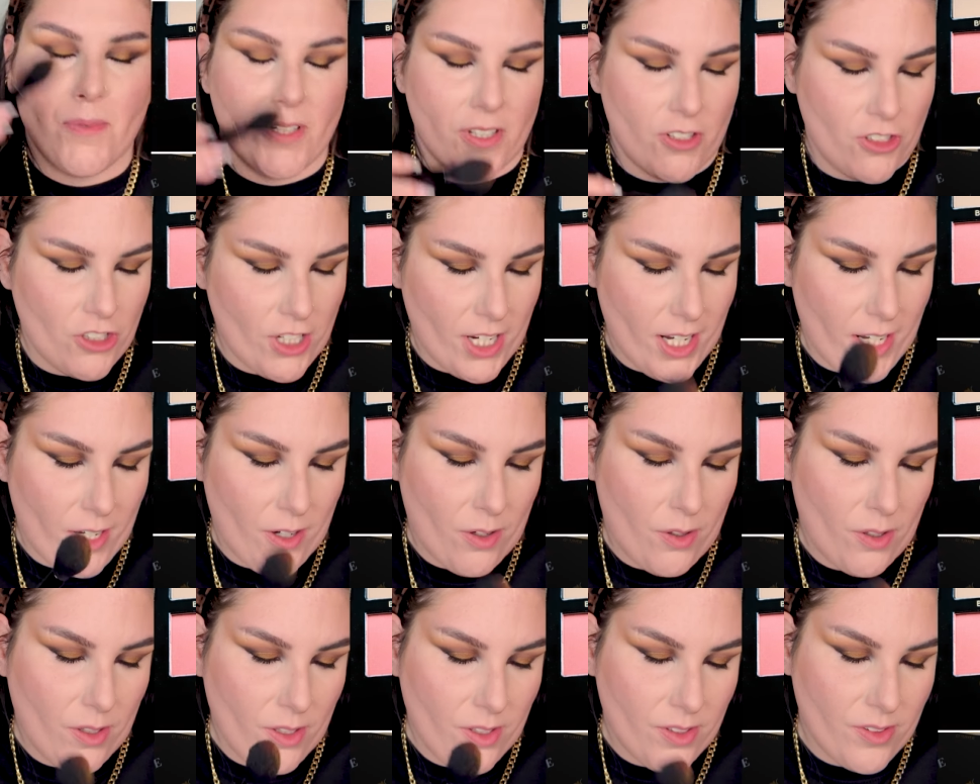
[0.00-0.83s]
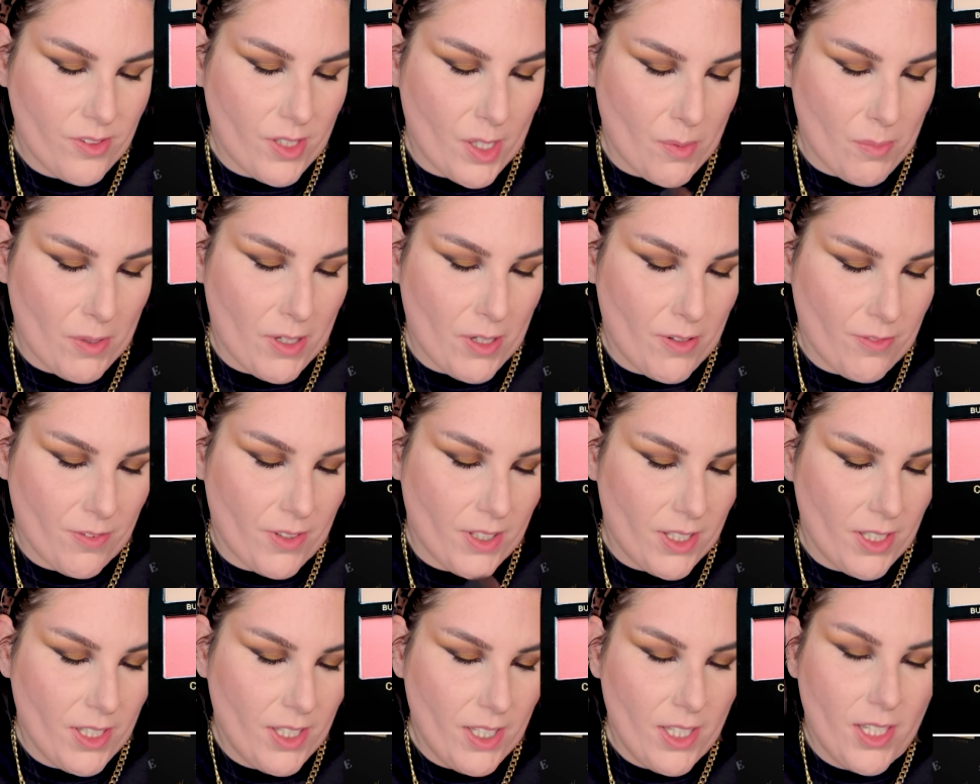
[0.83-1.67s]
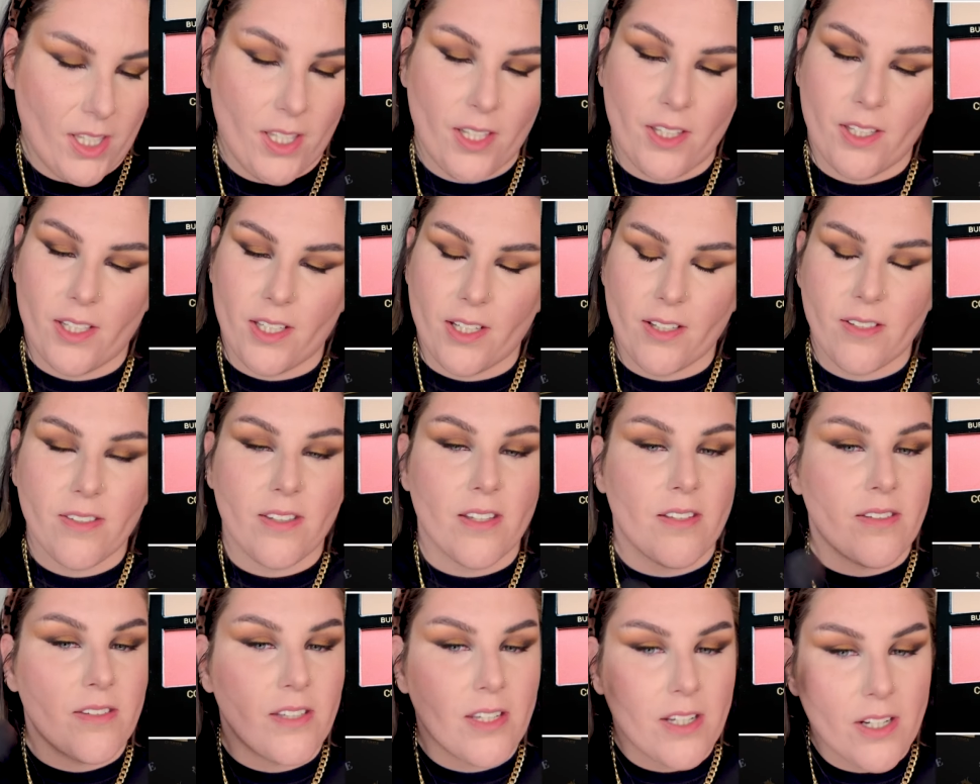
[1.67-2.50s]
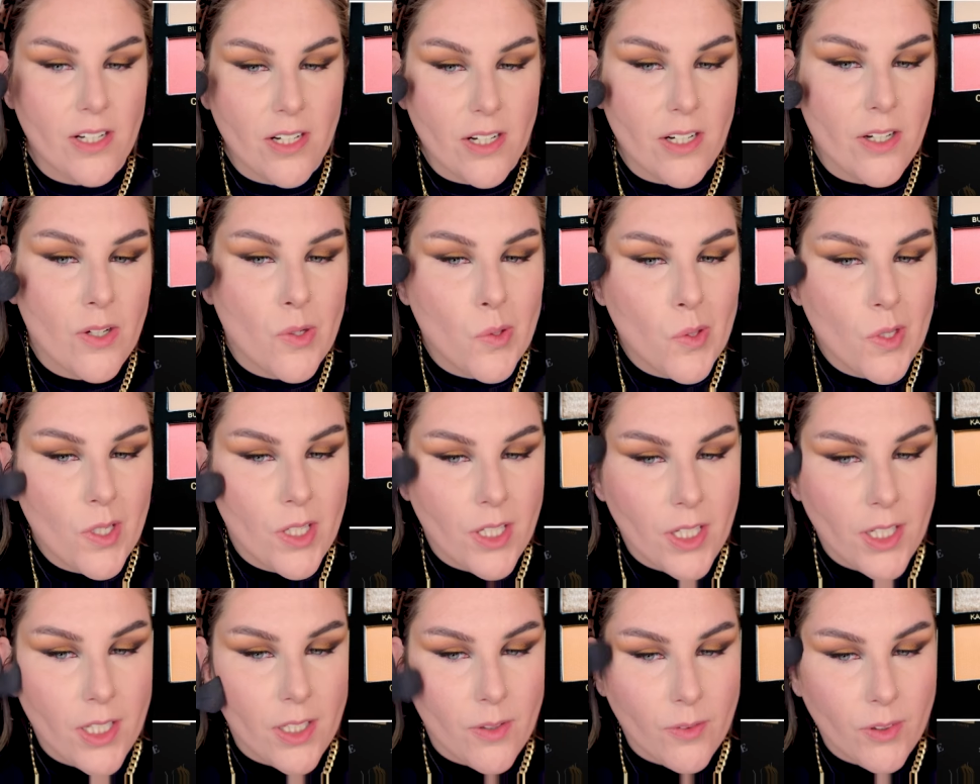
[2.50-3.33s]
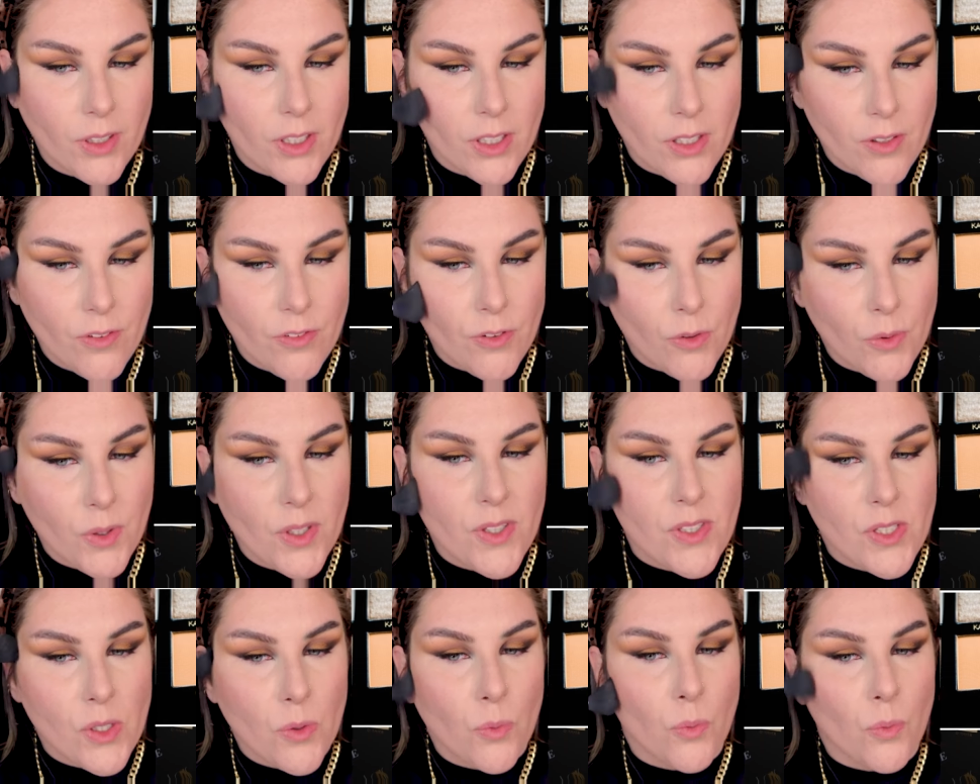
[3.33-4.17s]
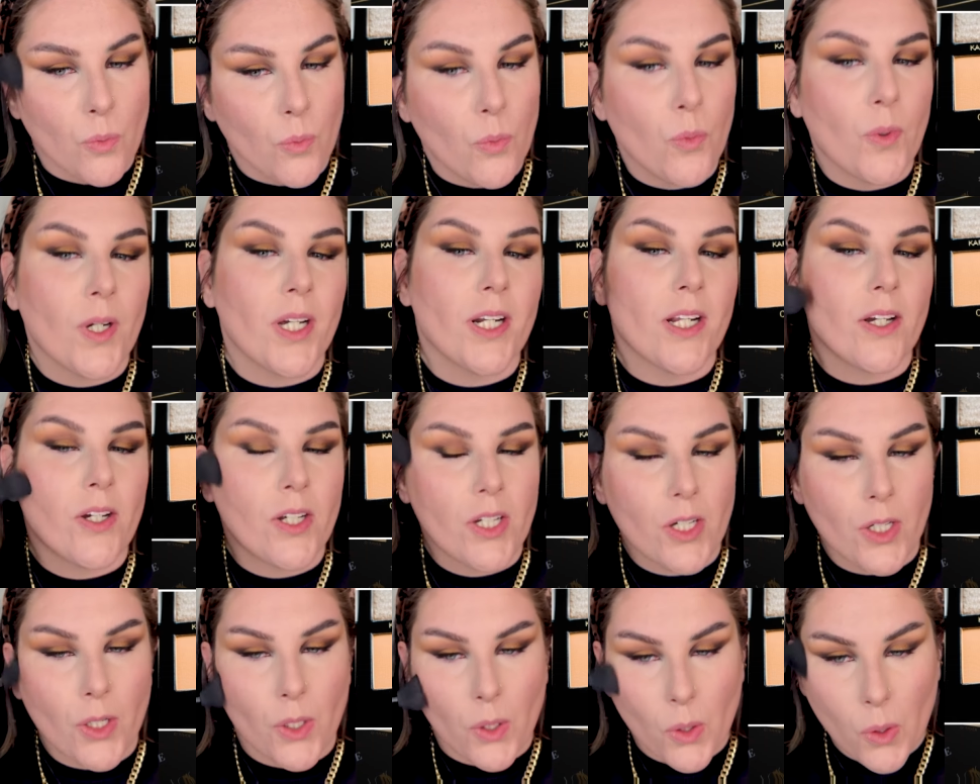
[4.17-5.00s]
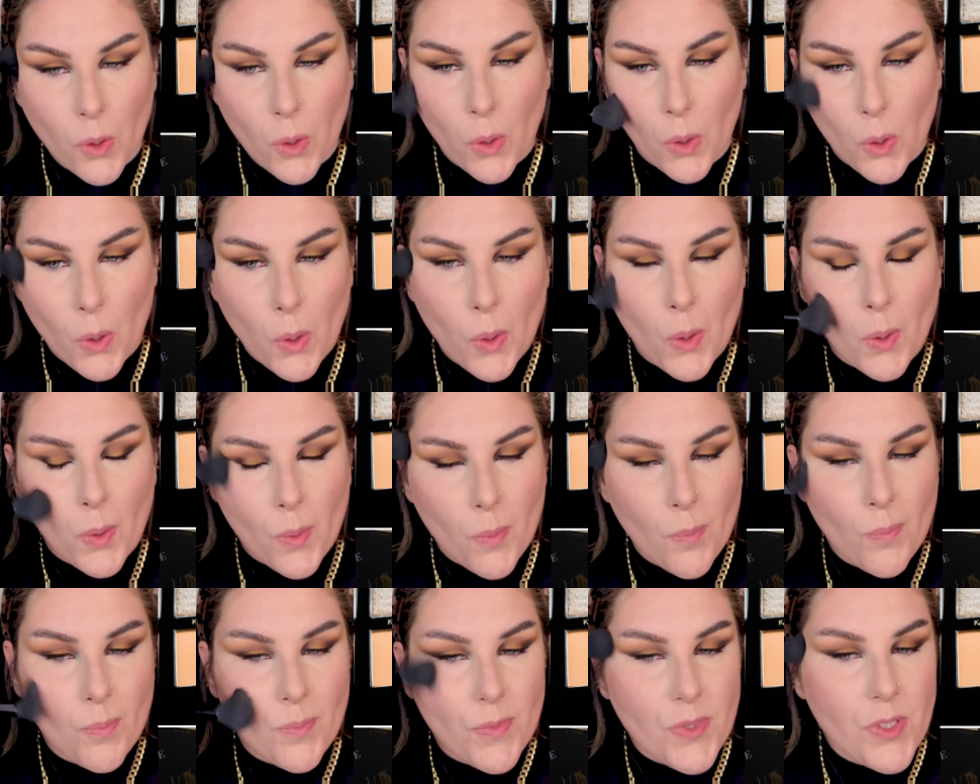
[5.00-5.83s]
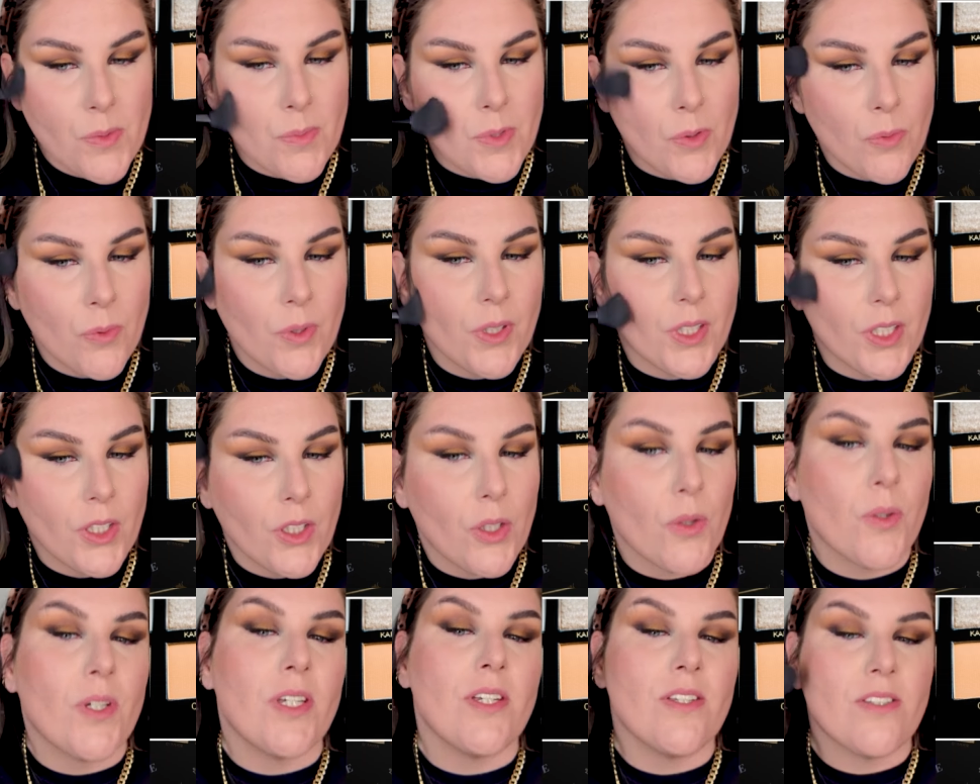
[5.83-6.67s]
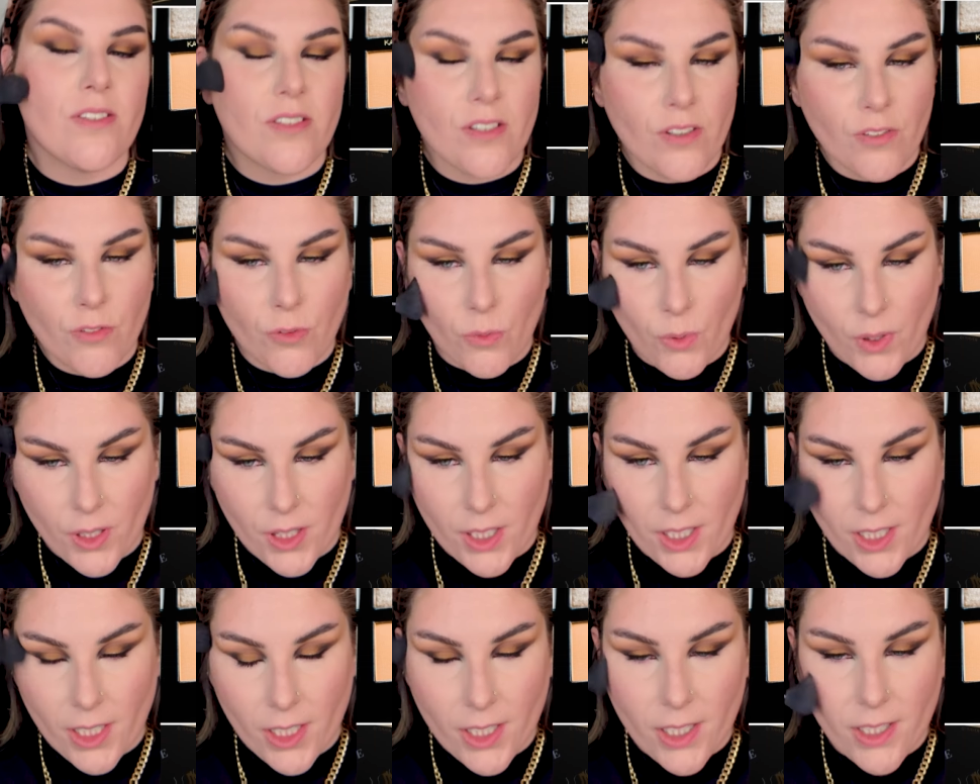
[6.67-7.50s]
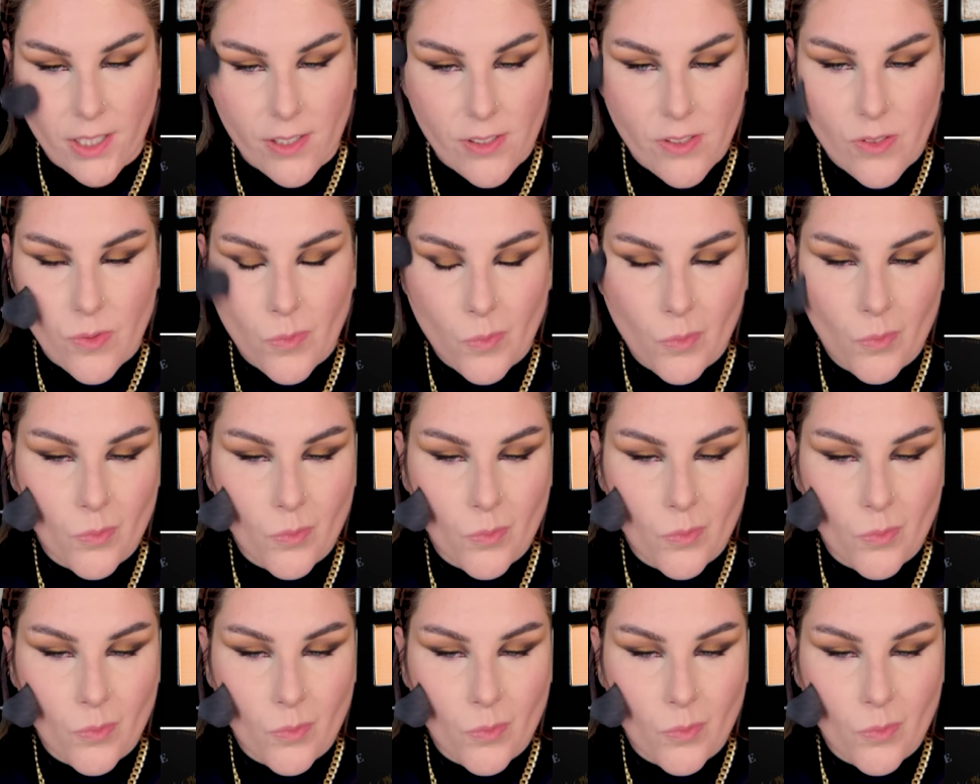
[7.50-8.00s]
into chow. Top off the excess here, and I'm going to focus it right out here to be really cohesive with the eyes.